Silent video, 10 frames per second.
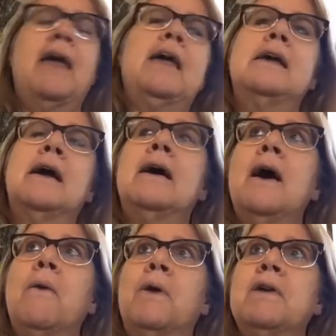one of our
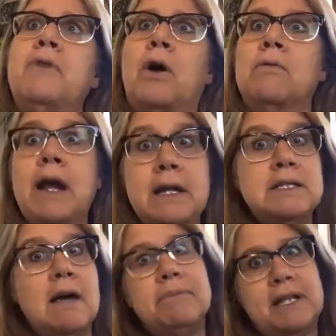writing templates that
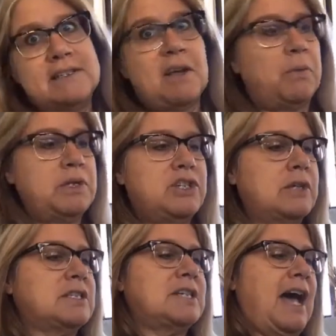we just
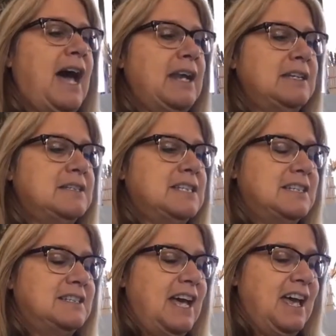added today.
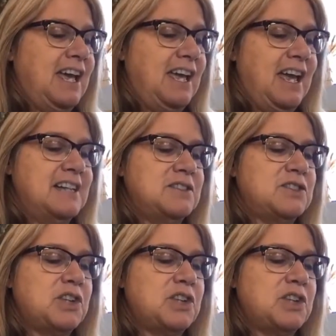And so